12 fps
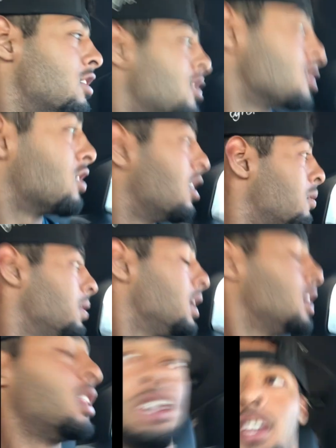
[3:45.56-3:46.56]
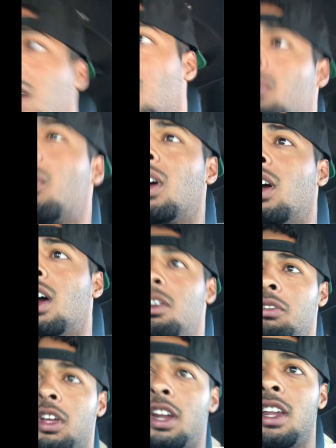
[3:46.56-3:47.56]
this is going to be the year where I
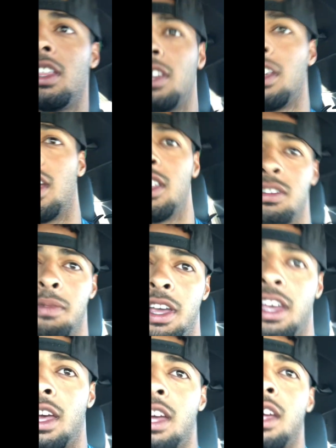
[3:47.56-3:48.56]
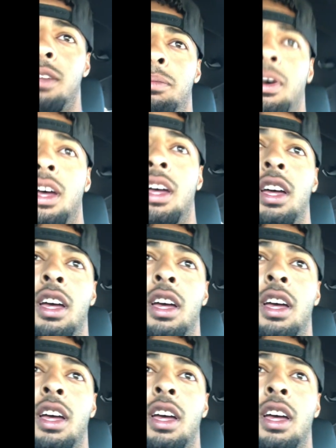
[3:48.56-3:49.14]
don't let anything get to my head, but